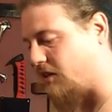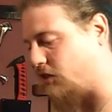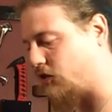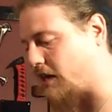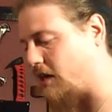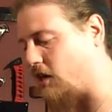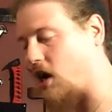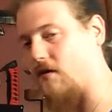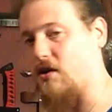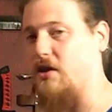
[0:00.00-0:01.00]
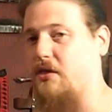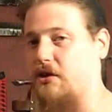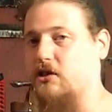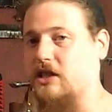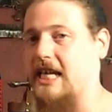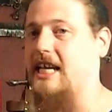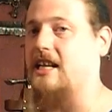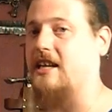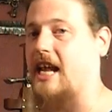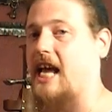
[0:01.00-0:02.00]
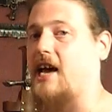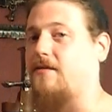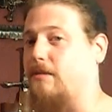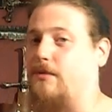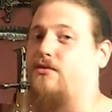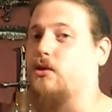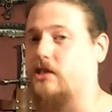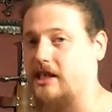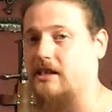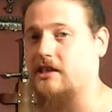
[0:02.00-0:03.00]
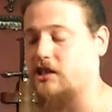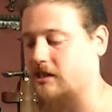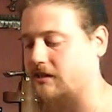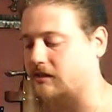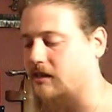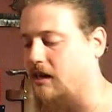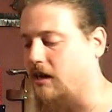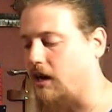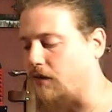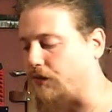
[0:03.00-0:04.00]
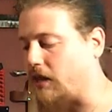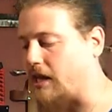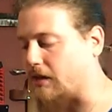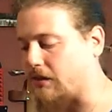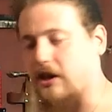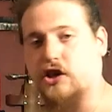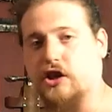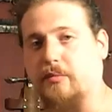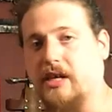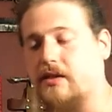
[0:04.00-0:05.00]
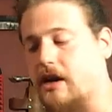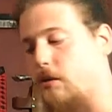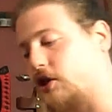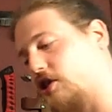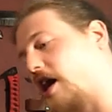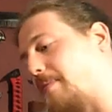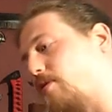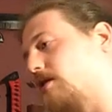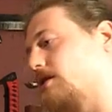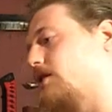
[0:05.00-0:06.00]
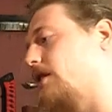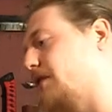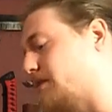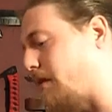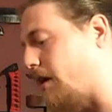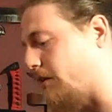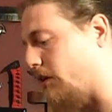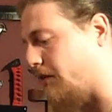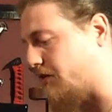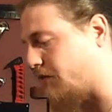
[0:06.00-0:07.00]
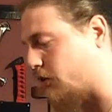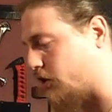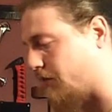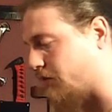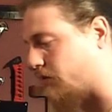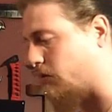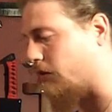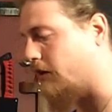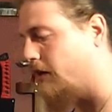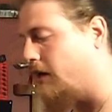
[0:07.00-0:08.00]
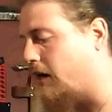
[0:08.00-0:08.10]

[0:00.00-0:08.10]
you're taking off a good 13.5, maybe 14 inches of length that should be there, which is not present on this model, on this version of the sword.